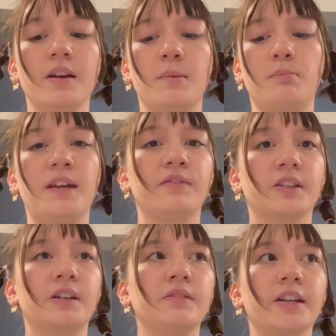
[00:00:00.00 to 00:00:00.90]
make
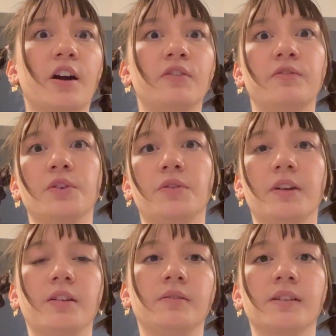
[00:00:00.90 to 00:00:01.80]
fun of like our food
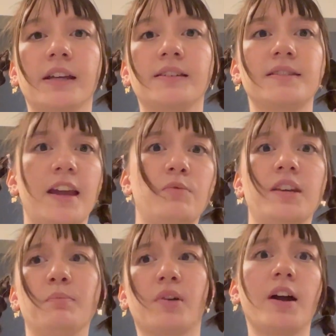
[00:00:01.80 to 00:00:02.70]
and like say we
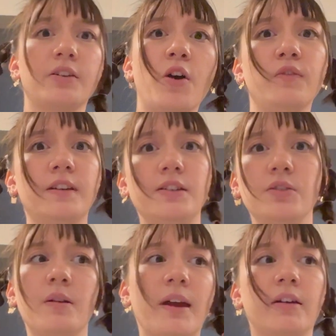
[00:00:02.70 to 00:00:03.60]
brought COVID
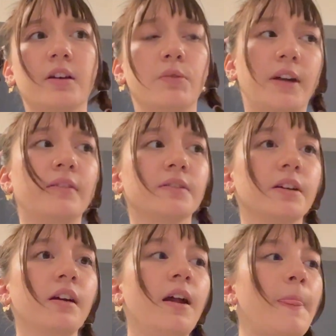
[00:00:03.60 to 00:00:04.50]
to America or whatever,